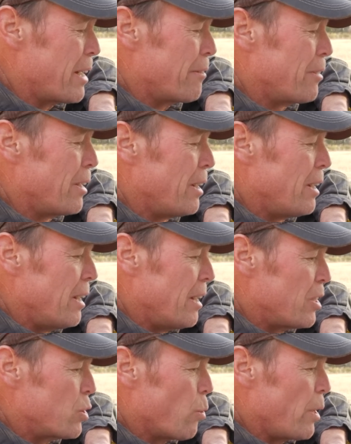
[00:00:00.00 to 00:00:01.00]
of
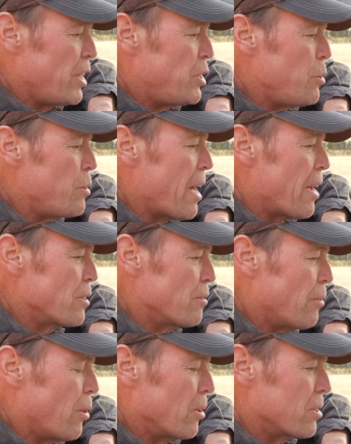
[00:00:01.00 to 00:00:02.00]
22,000
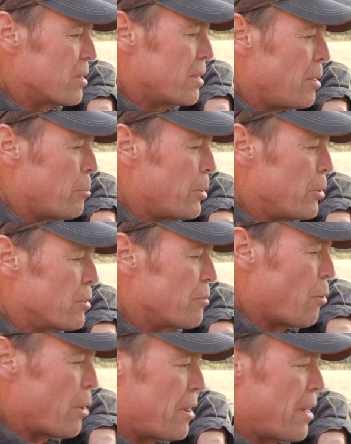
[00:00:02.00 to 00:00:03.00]
volts, they produce
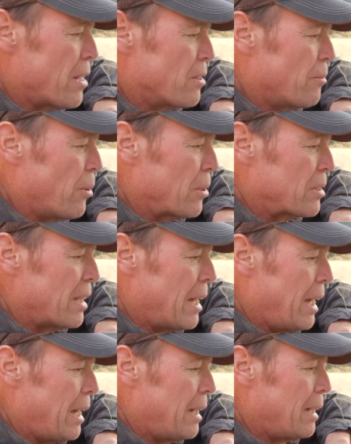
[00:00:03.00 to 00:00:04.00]
40,000 volts.
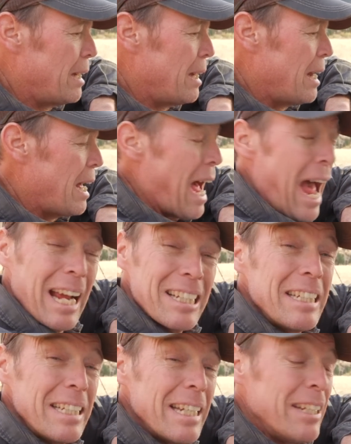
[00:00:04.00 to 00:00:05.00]
And I
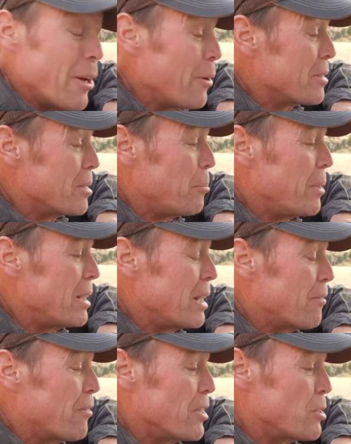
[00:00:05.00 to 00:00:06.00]
actually did notice a big
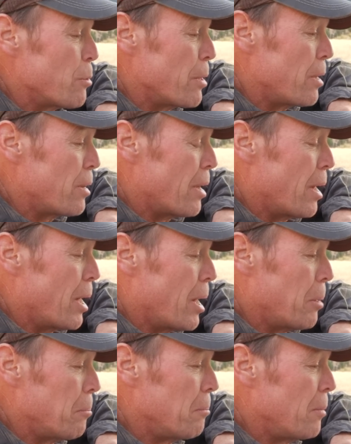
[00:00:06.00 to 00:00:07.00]
difference with
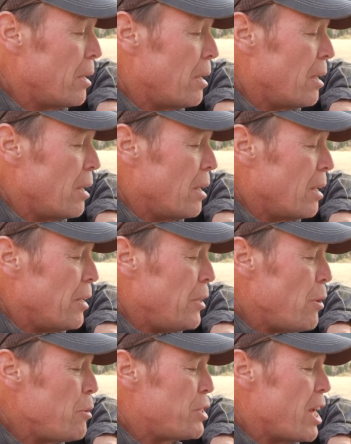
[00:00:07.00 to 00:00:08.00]

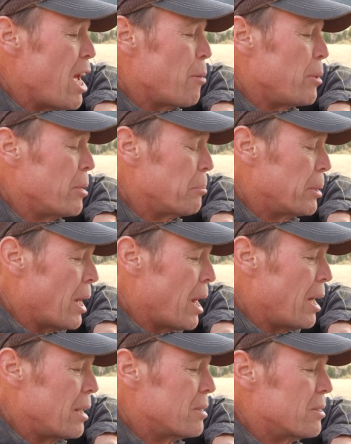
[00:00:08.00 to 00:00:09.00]
new Champion
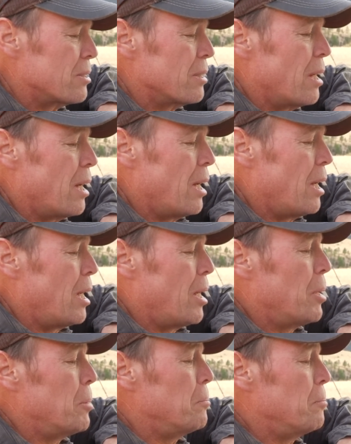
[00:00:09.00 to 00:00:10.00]
plugs
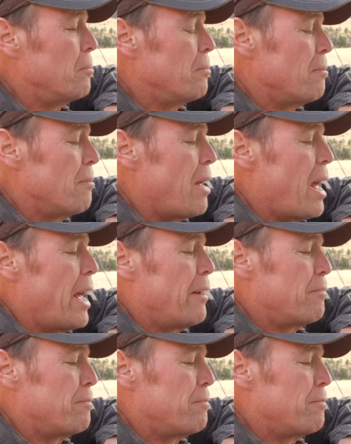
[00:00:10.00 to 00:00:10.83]
at